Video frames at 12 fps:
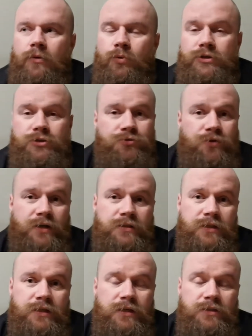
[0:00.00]
which
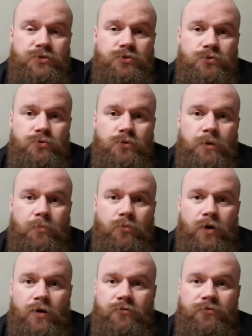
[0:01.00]
translated into
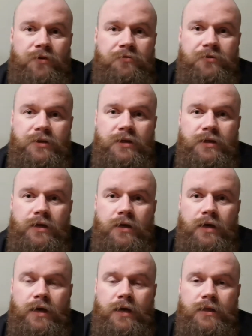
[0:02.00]
around
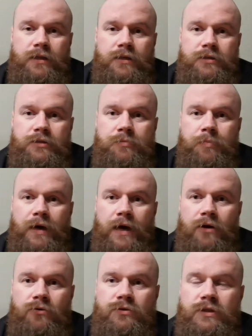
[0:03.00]
50 English
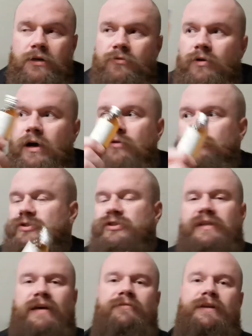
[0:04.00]
pounds and around
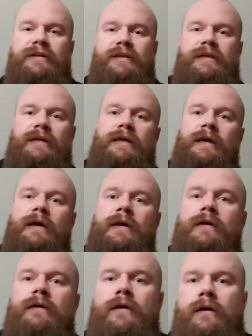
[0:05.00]
70
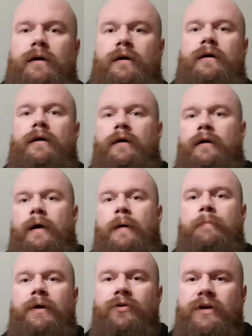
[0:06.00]

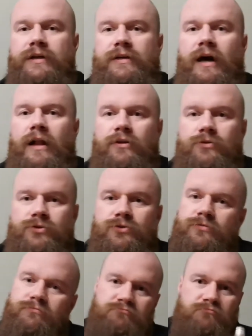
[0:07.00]
American
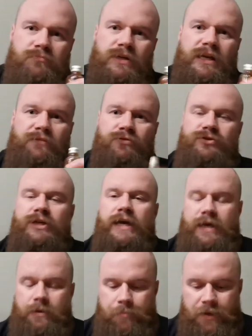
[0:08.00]
dollars, give or
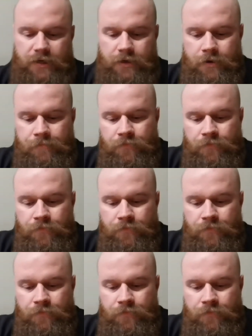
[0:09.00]
take a bit.